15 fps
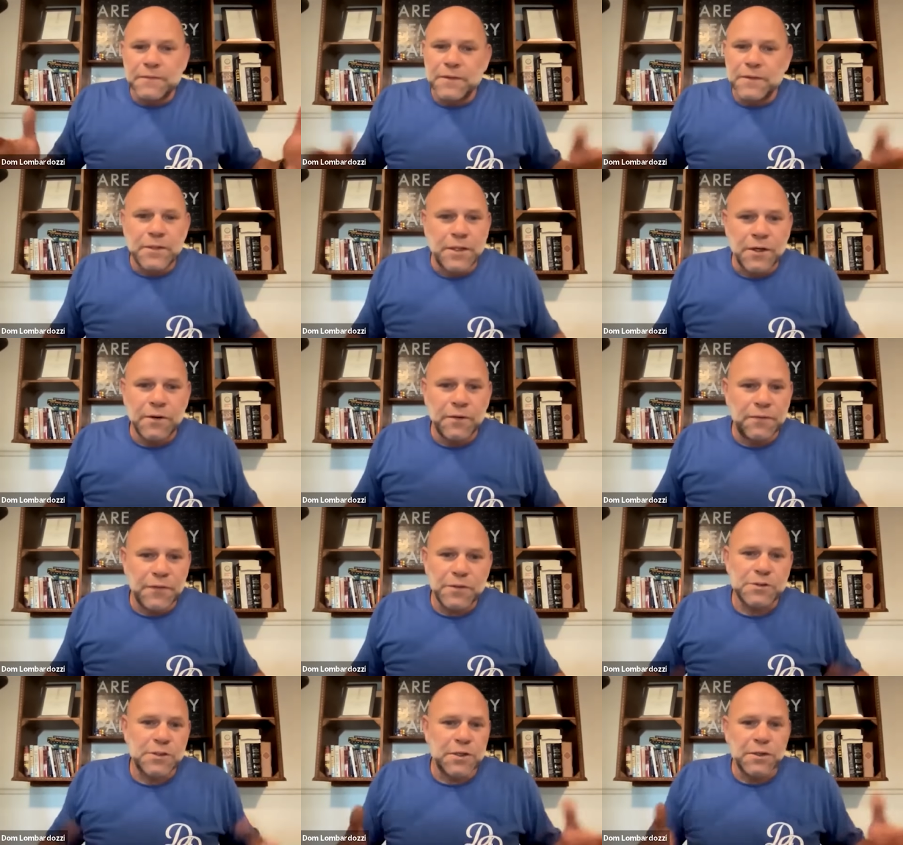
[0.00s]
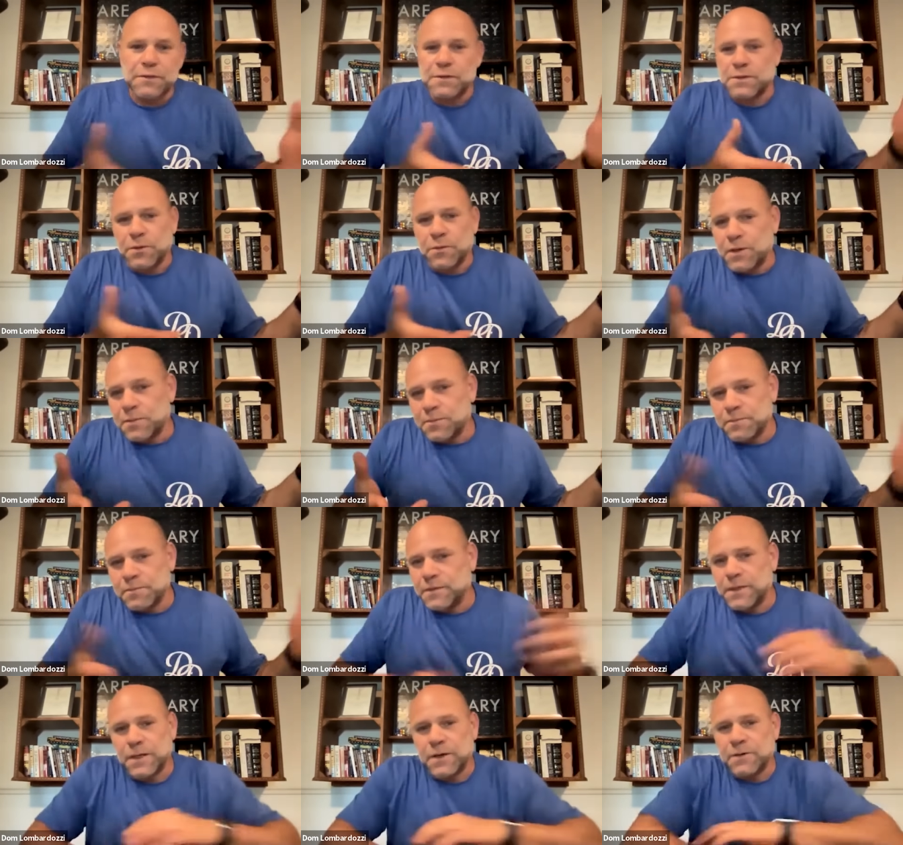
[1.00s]
You know, it feels good. Someone,
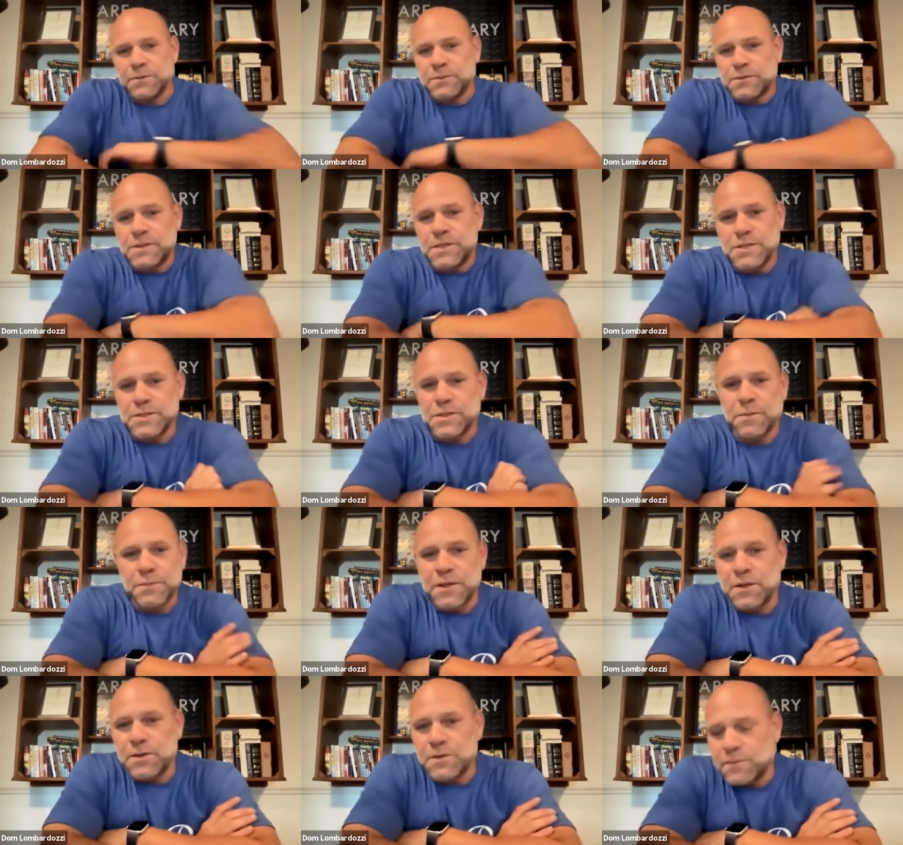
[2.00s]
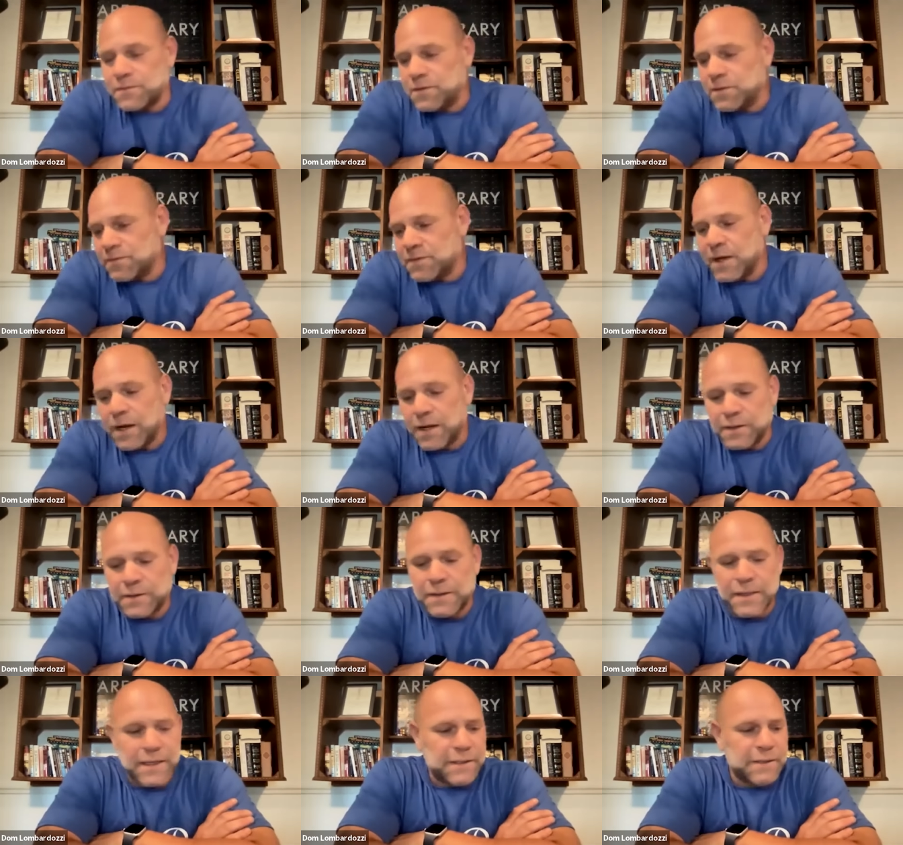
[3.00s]
you know, sees something you you've
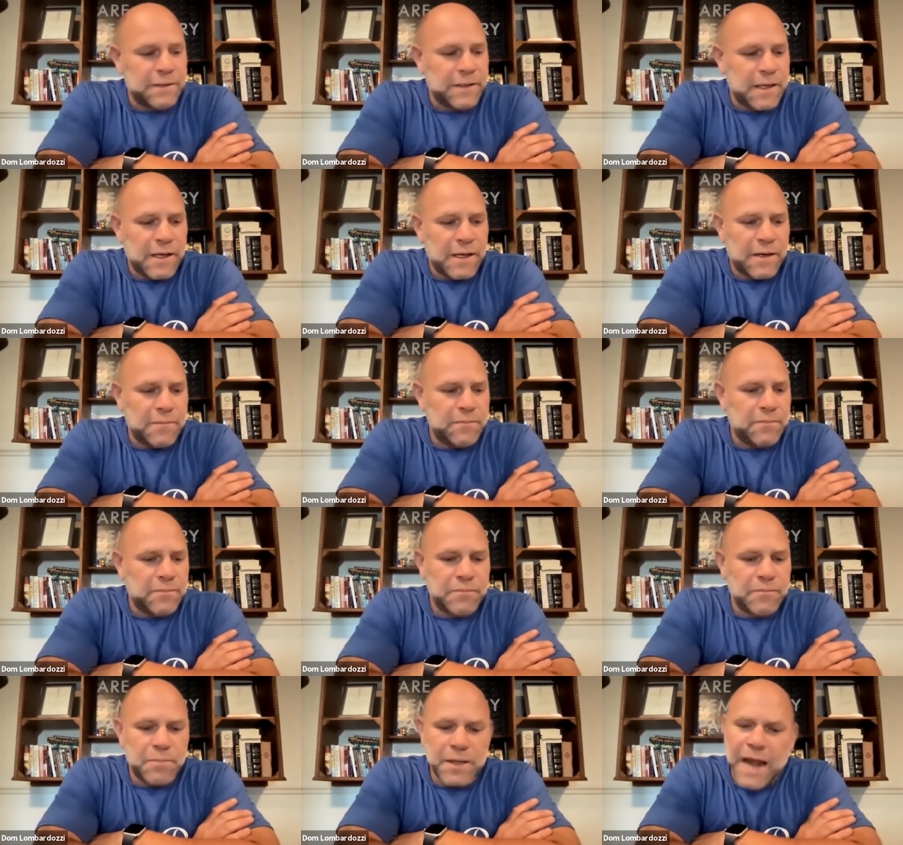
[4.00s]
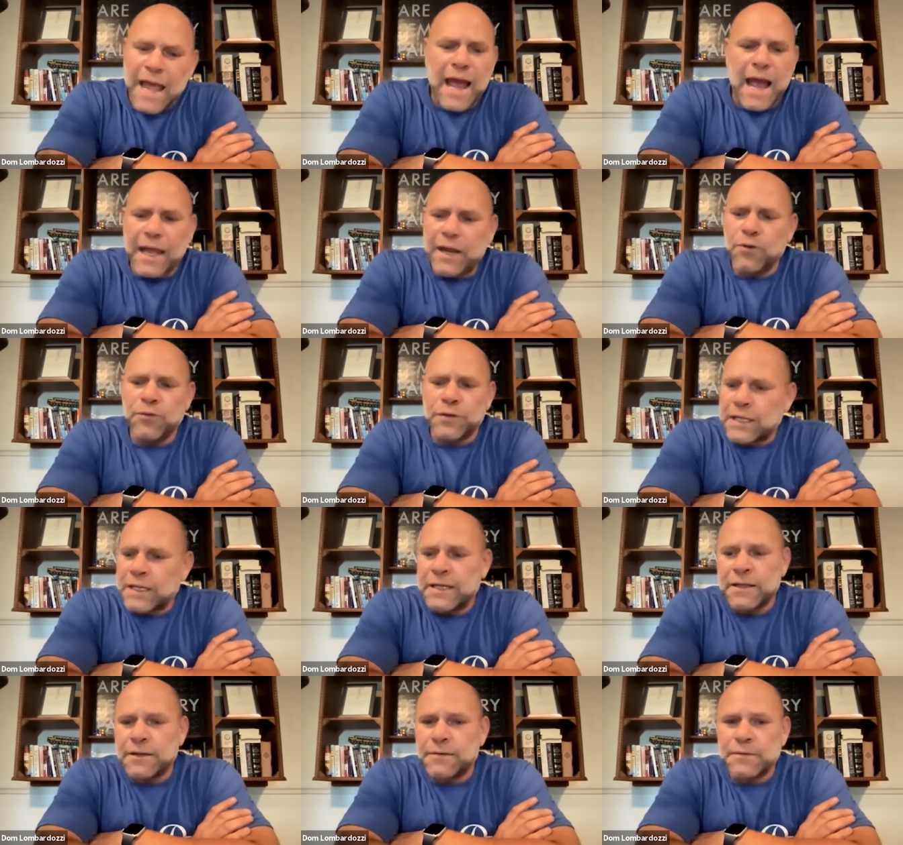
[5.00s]
done, and um, but I I don't
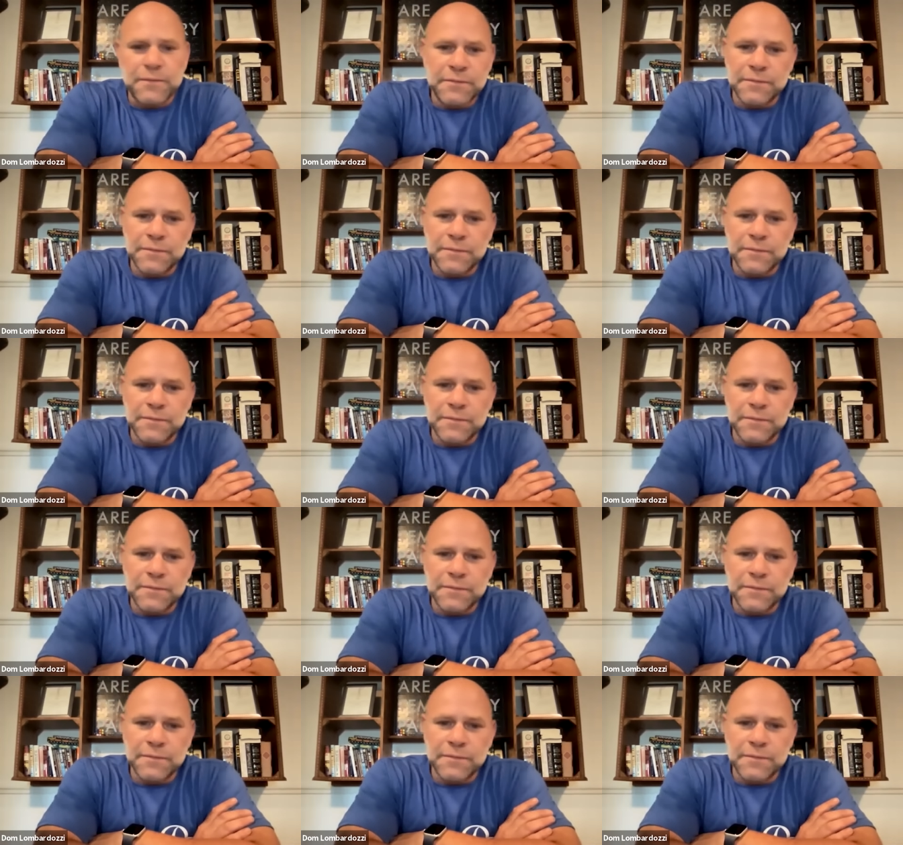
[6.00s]
need it.